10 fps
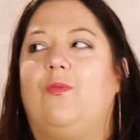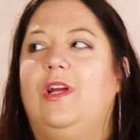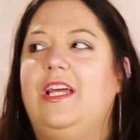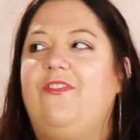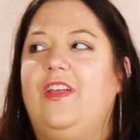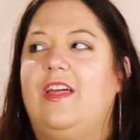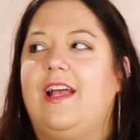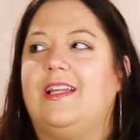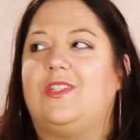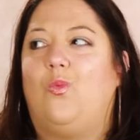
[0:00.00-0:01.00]
I really feel
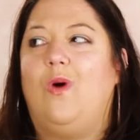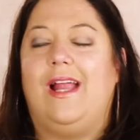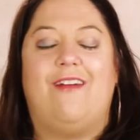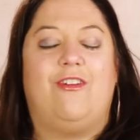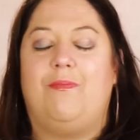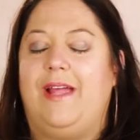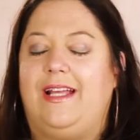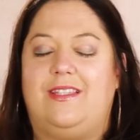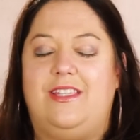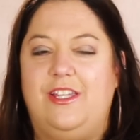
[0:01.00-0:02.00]
like it's whatever
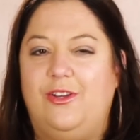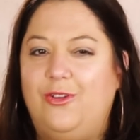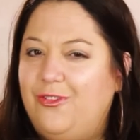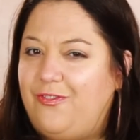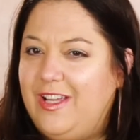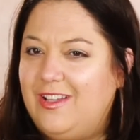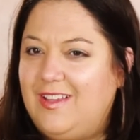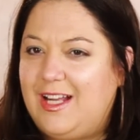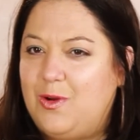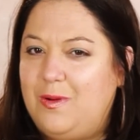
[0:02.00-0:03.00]
makes you feel
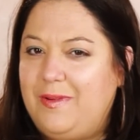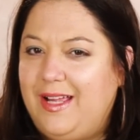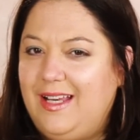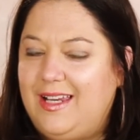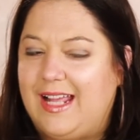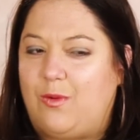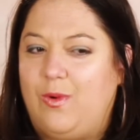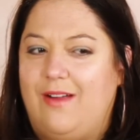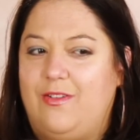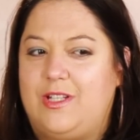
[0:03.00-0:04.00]
like a woman, like
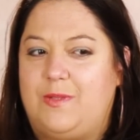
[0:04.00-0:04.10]
whatever